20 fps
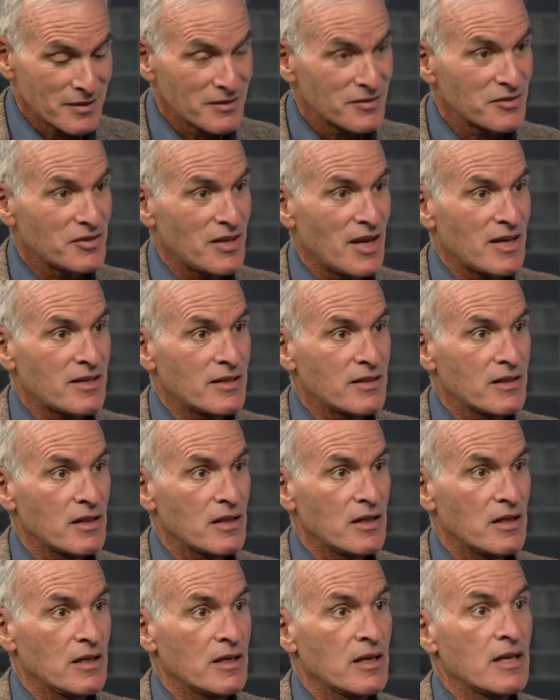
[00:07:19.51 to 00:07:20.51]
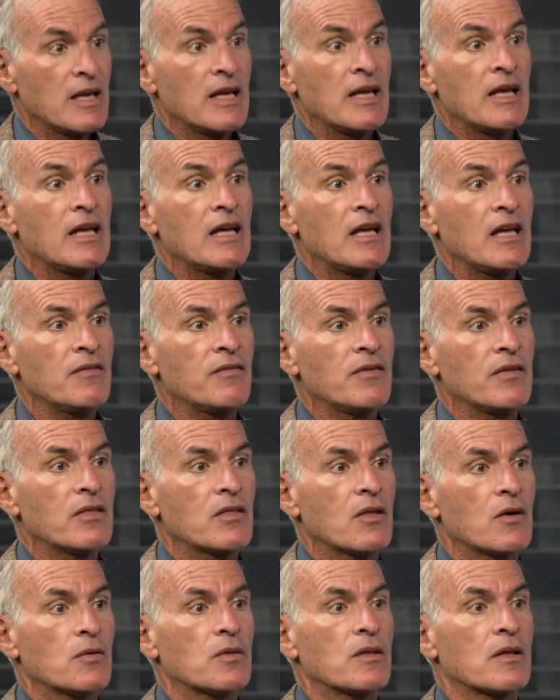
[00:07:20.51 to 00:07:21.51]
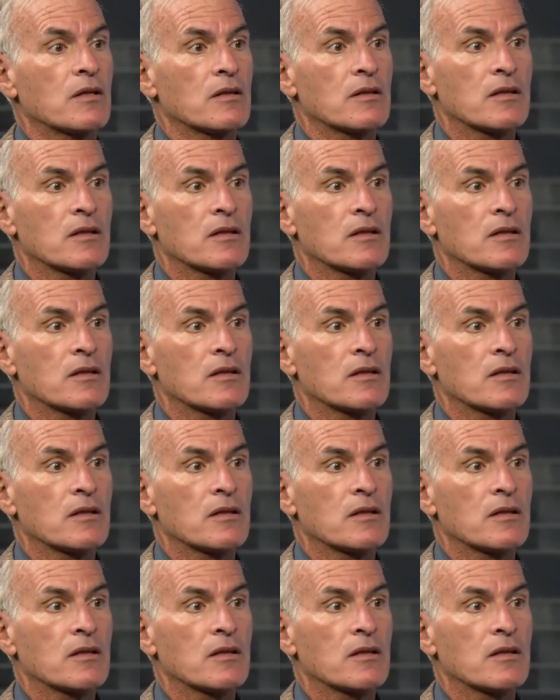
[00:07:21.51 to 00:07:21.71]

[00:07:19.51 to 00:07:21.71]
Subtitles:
Secondly, even though the